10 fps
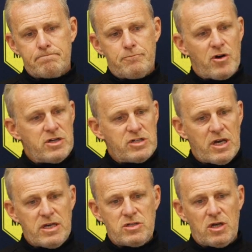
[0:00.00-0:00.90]

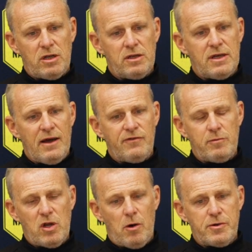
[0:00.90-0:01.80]
Pre-season gave
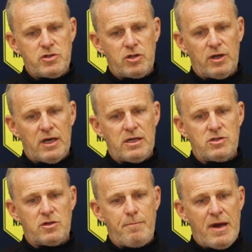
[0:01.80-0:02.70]
him the opportunity
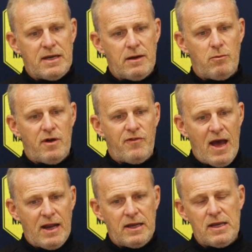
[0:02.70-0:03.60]
to bed in with
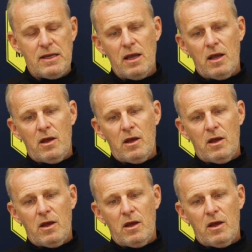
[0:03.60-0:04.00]
Hanny,